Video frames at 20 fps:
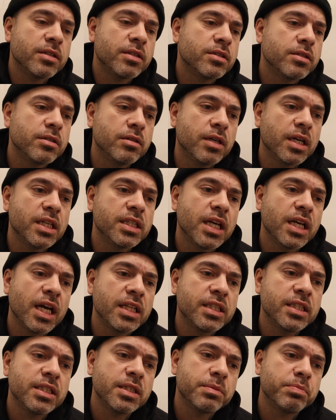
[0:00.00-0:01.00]
So
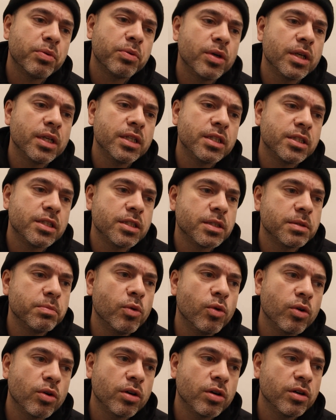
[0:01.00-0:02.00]
at this point, it's just
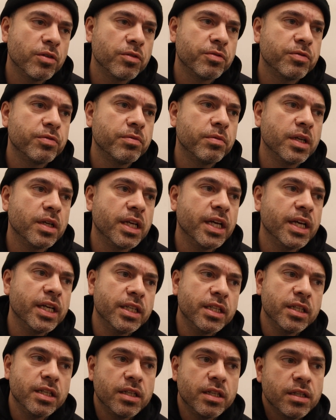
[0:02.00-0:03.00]
more of
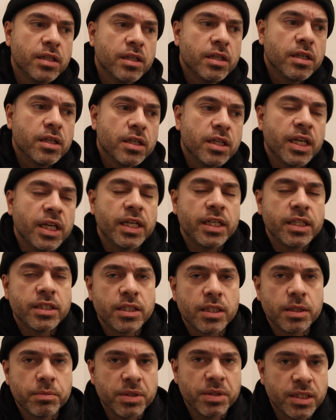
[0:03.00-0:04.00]
getting
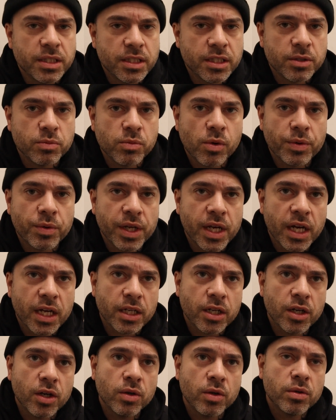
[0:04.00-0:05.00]
into the position where we gotta
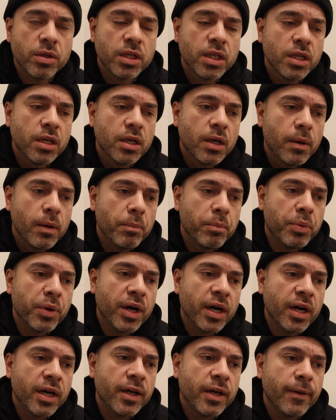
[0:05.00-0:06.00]
go.
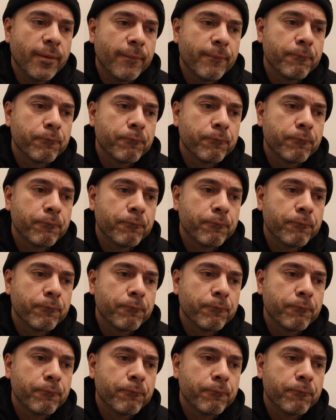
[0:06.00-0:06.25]
But